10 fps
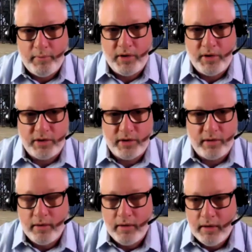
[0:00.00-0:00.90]

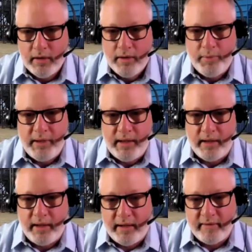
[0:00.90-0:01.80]
merger.
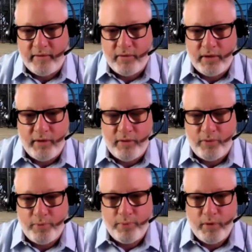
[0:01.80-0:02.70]
Beacon has,
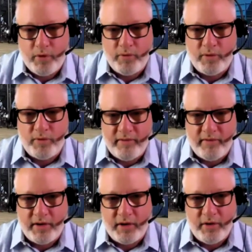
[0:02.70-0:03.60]
over
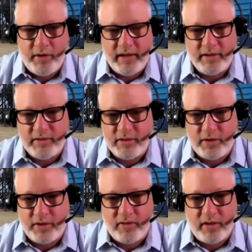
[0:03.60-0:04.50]
500 locations
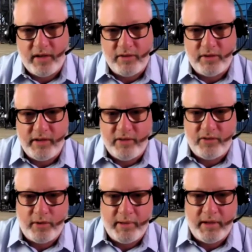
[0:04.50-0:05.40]
across the country
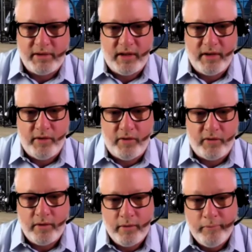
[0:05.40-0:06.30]
distributing
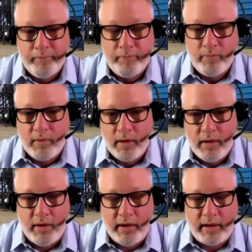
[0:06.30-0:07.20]
shingles.
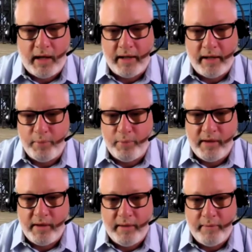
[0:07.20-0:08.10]
A tie-up
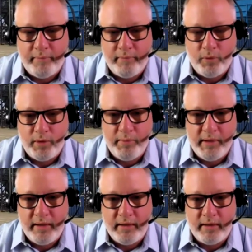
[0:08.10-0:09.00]
with them would
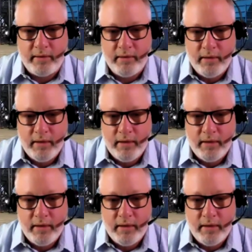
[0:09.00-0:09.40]
mean that